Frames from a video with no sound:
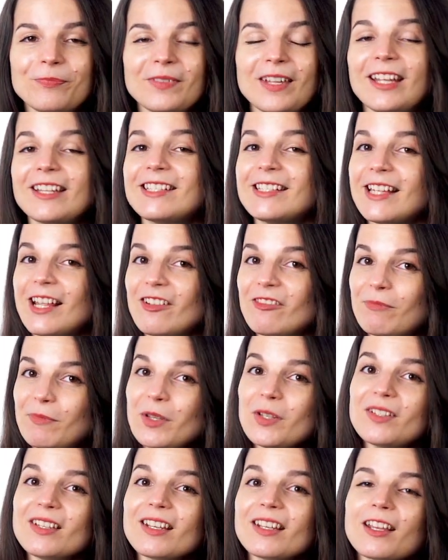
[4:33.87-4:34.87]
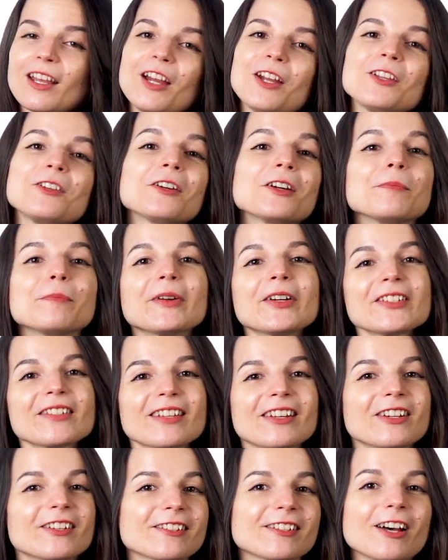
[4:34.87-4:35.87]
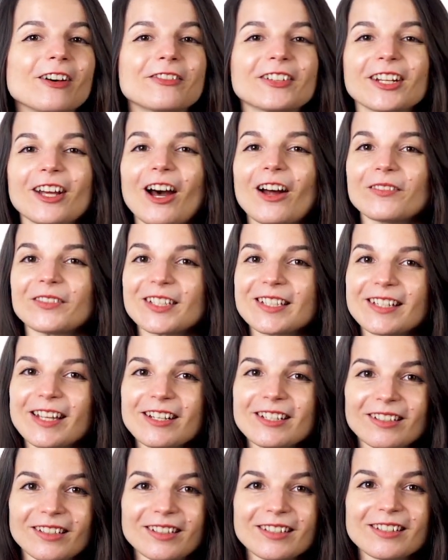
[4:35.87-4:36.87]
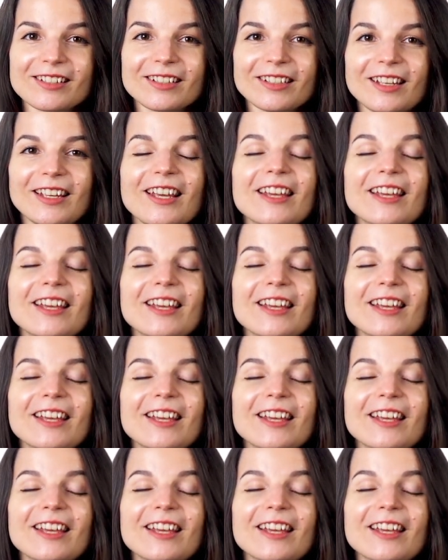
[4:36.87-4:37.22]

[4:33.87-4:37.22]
Instead of music, you're immersing yourself in conversations.